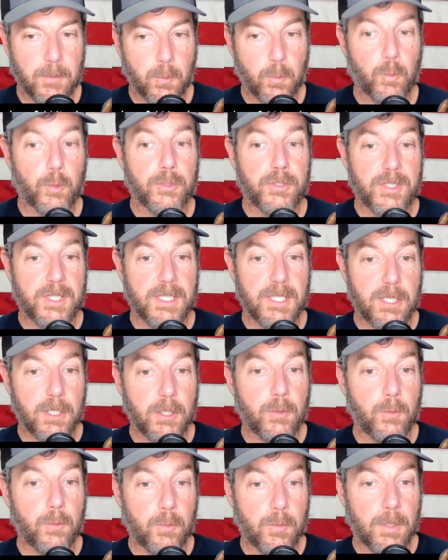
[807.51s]
We'll see
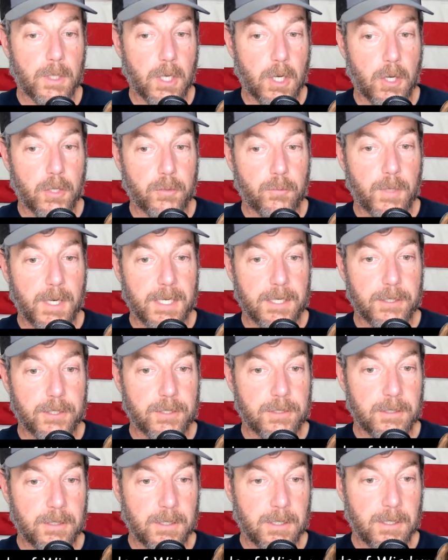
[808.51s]
you on the
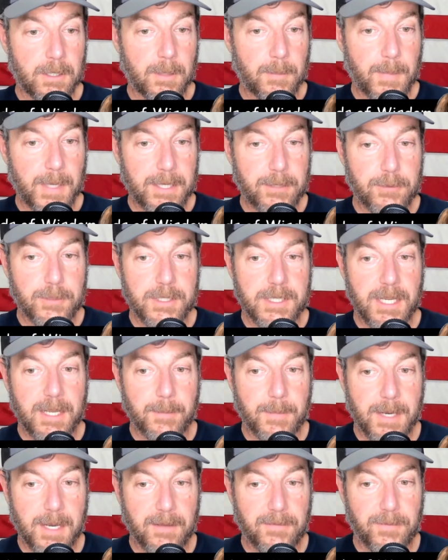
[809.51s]
range. Patrons,
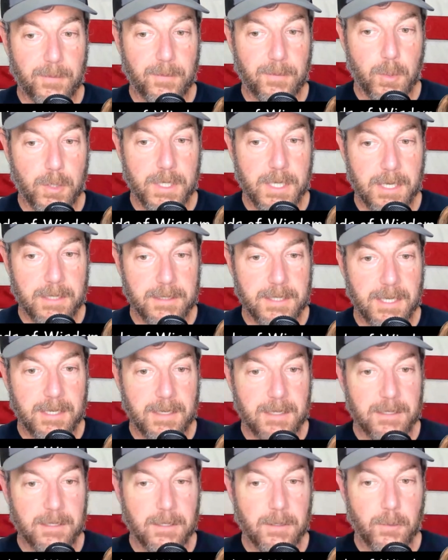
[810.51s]
stand by for more content.
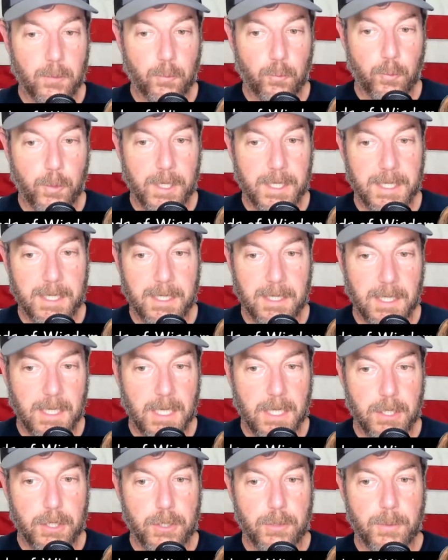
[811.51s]
Rick
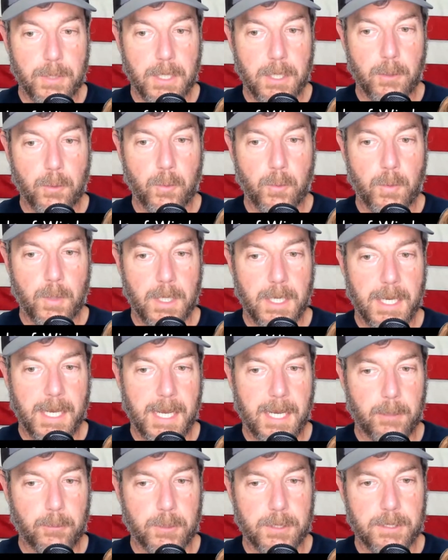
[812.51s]
and Duco
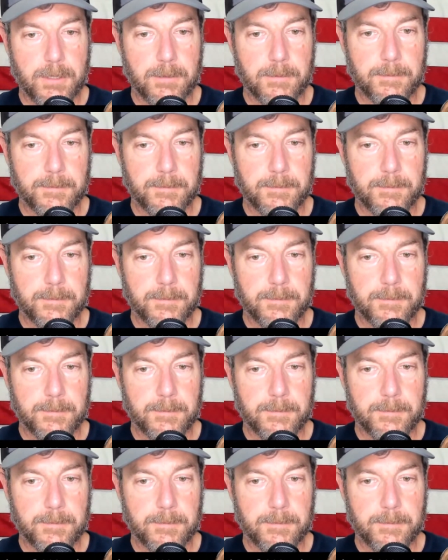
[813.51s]
out.